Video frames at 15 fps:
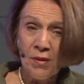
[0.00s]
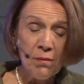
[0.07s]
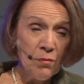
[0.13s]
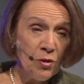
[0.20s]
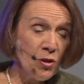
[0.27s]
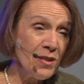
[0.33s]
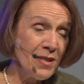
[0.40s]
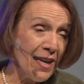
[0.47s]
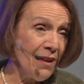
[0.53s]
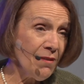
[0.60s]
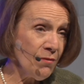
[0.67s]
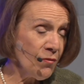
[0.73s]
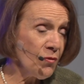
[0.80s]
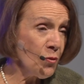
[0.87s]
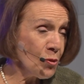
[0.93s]
Because
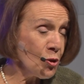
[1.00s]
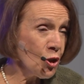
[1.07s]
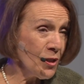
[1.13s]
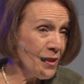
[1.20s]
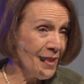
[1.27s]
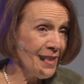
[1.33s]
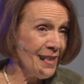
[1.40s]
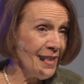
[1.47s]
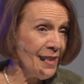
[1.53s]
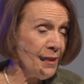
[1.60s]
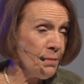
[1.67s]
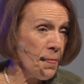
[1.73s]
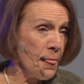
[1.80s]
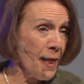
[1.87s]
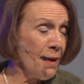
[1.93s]
unfortunately,
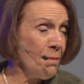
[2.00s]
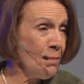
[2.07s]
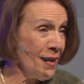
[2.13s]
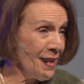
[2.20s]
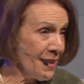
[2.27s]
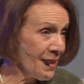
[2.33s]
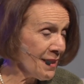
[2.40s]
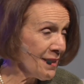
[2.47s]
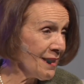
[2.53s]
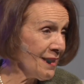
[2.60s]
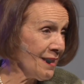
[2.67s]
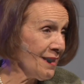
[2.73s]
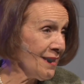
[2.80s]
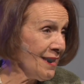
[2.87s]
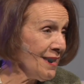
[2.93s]
a mental
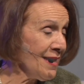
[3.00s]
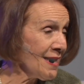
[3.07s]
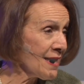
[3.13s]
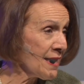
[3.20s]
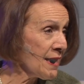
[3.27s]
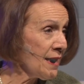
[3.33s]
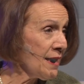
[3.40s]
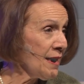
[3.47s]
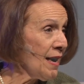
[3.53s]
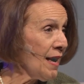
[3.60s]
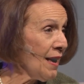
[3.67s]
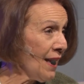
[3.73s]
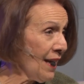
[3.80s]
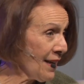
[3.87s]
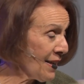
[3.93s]
illness,
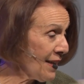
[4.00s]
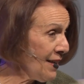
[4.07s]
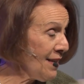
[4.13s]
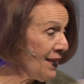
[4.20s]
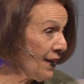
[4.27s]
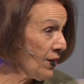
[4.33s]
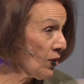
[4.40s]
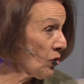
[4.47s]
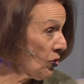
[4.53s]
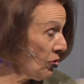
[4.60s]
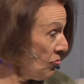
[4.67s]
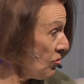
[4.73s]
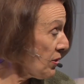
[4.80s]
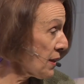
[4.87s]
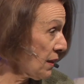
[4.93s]
like any other,
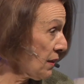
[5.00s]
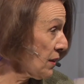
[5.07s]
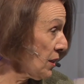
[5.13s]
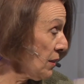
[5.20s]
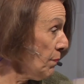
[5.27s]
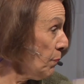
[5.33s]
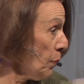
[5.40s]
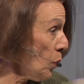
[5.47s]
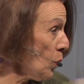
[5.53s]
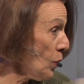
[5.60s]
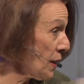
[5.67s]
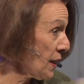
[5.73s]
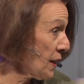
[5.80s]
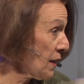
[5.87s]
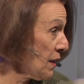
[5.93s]
could result in
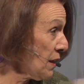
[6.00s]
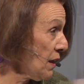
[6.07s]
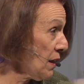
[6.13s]
boarding.